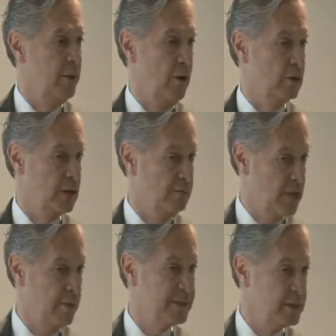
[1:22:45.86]
Because
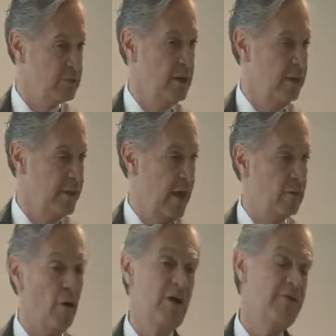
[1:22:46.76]
if Chavez is really
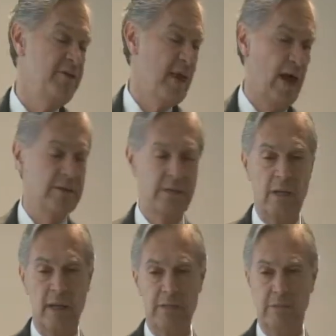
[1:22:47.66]
dead, or if he dies
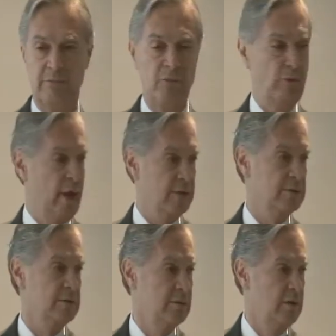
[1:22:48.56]
in the next few
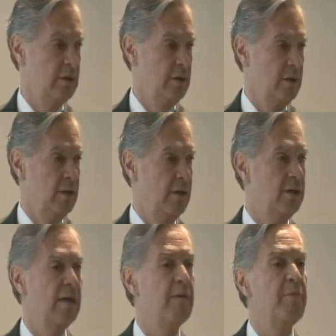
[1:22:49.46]
days,
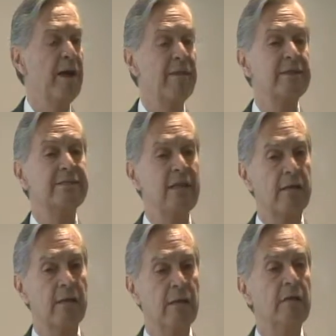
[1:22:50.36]
they better
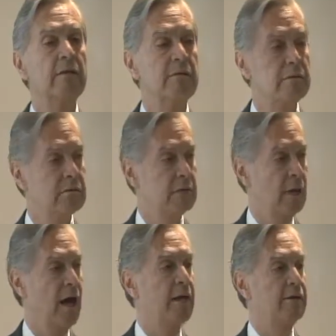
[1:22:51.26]
settle
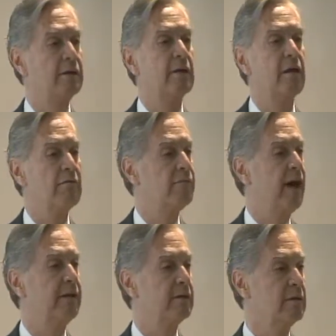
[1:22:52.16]
an internal
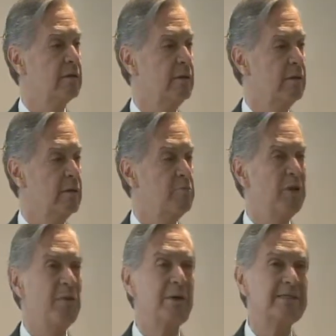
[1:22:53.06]
fight.
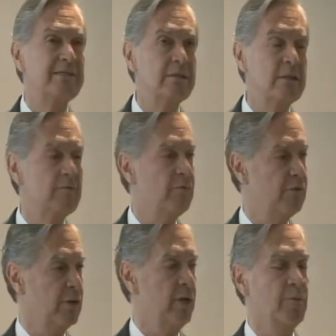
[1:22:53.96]
But it was
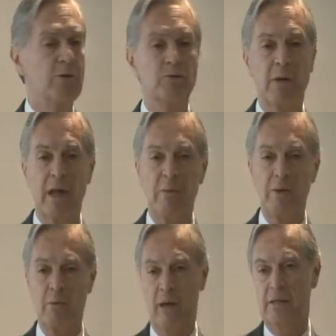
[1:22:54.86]
terrible for them, because what
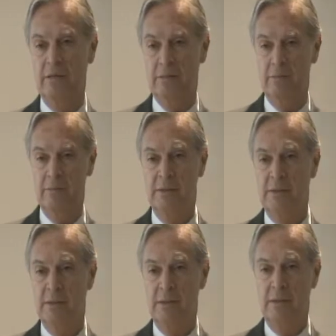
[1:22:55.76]
happened was,
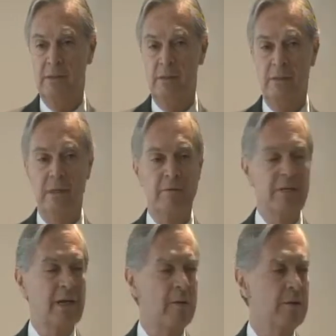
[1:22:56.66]

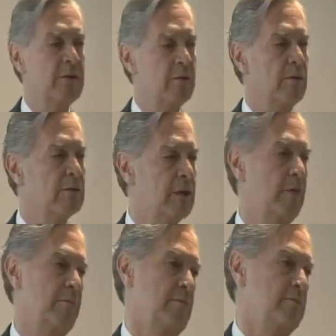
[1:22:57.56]
everything happened in the wrong
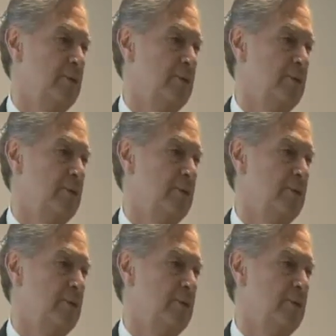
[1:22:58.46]
time.